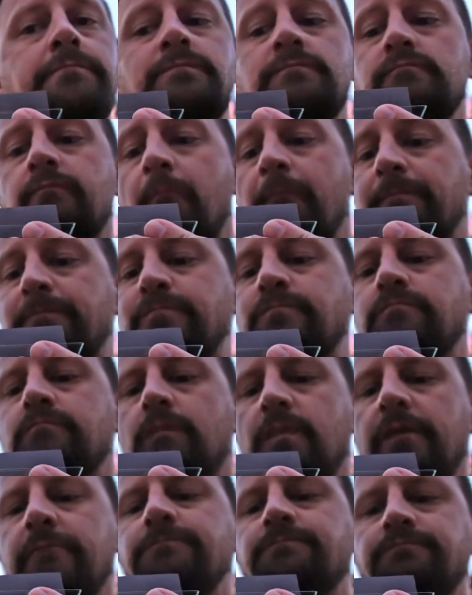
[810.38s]
Mmm.
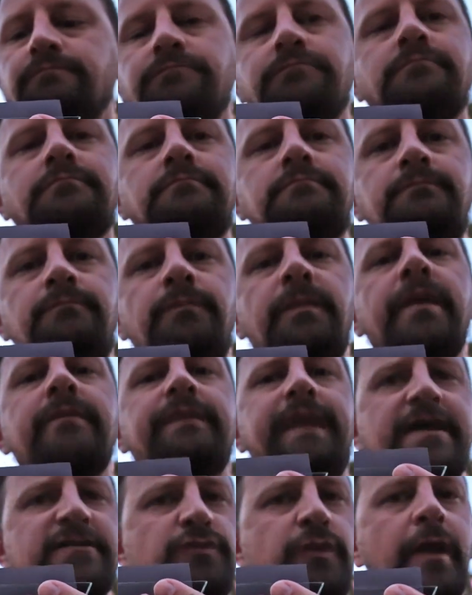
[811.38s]

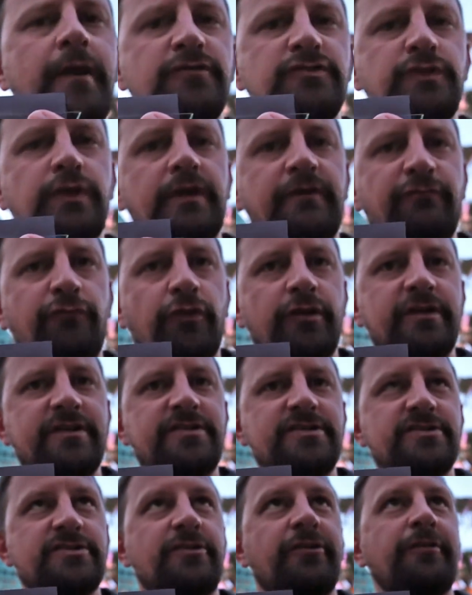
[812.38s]
That's what I was looking for in a
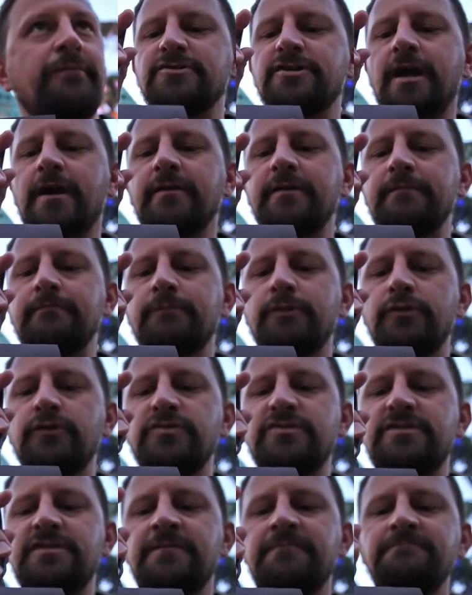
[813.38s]
dessert. Chocolate
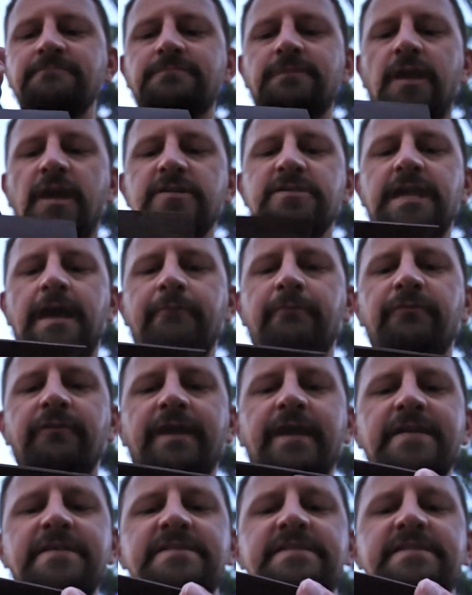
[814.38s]
mousse on top of like a